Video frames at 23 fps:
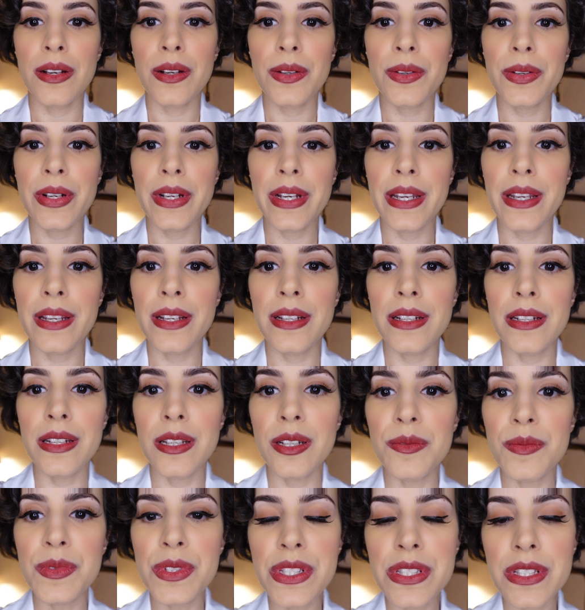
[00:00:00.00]
Okay, now
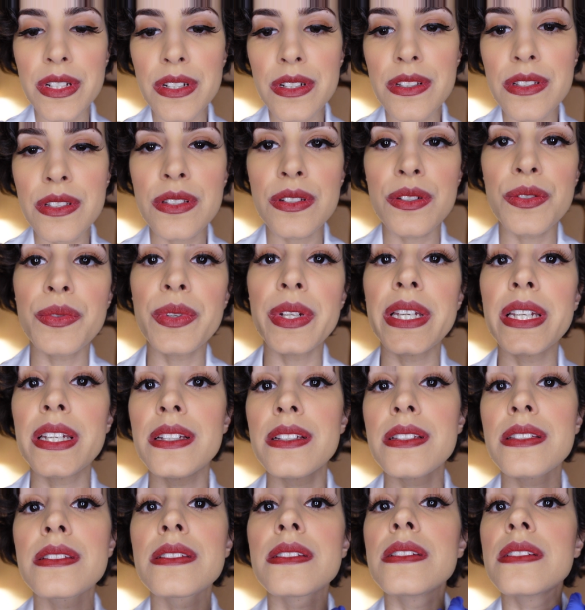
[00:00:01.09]
I'm just going to
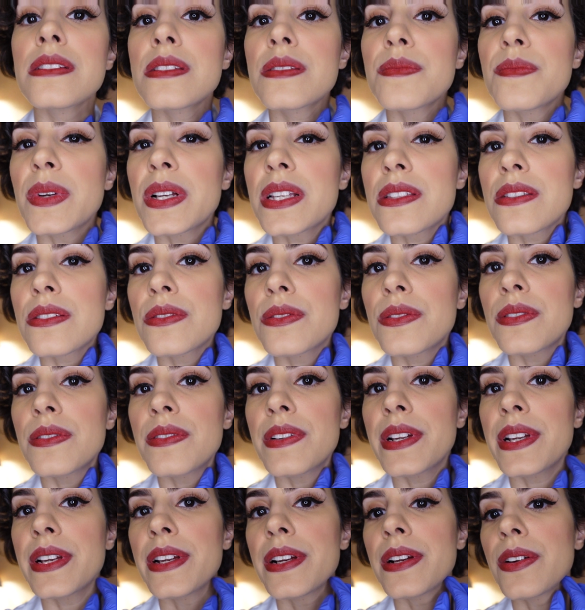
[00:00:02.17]
squeeze this muscle over
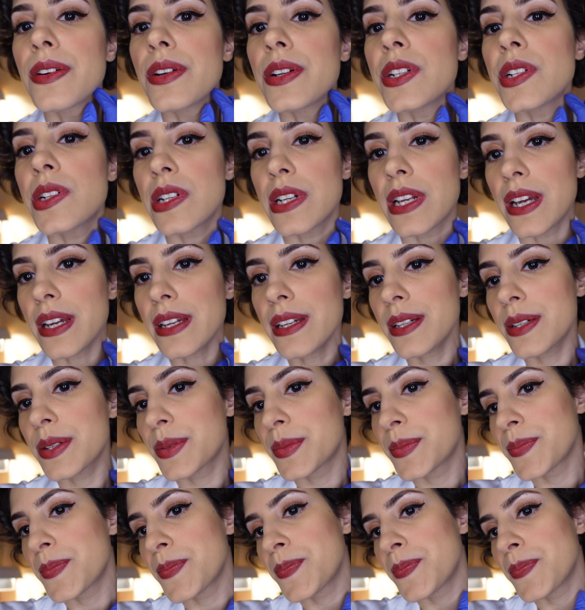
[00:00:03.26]
here on your neck.
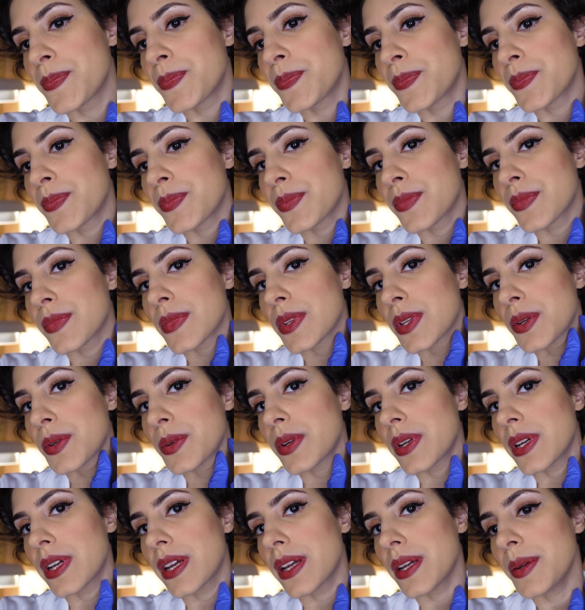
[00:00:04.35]

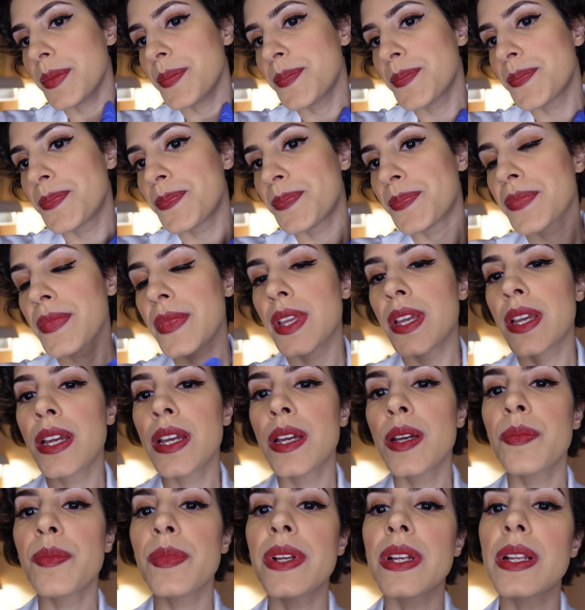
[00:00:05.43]
Okay?
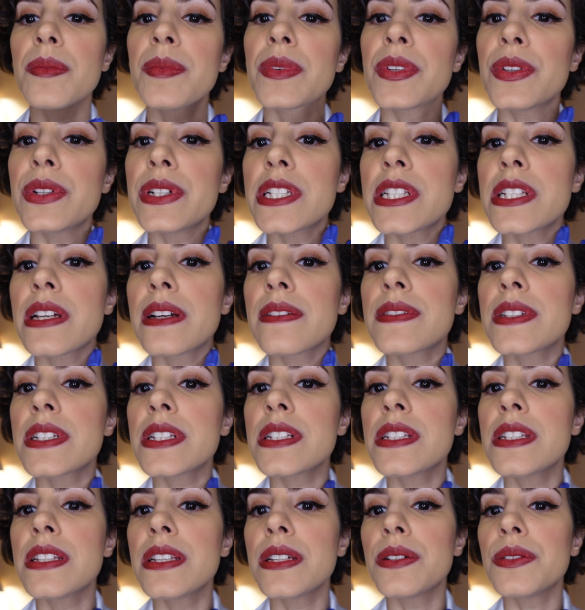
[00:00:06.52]
But I'm going to have to
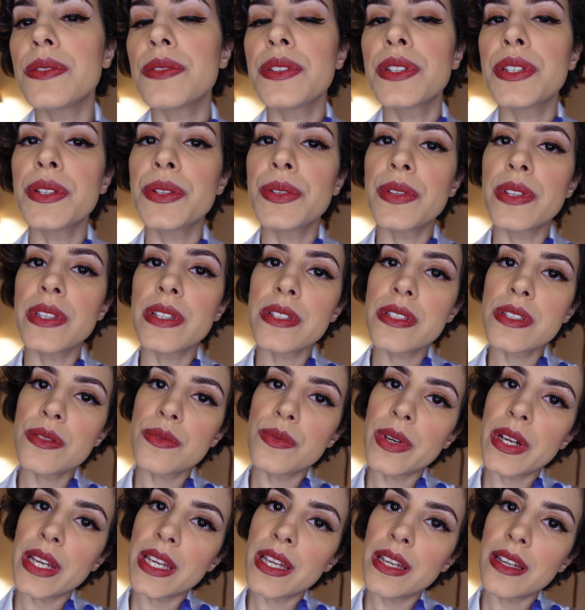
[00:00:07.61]
tilt you this
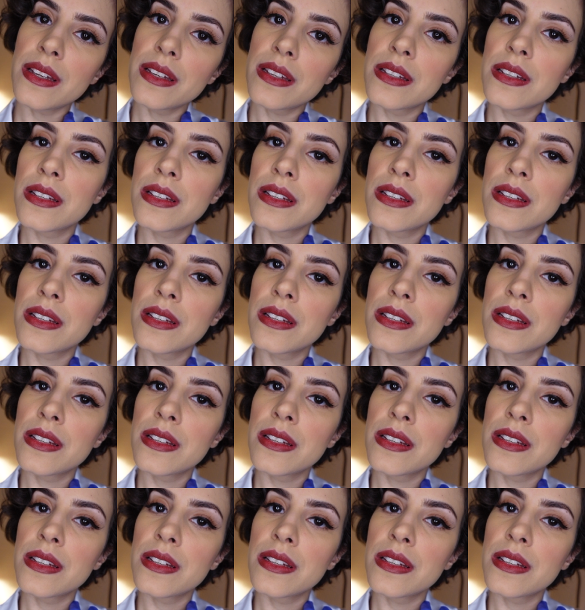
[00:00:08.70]
way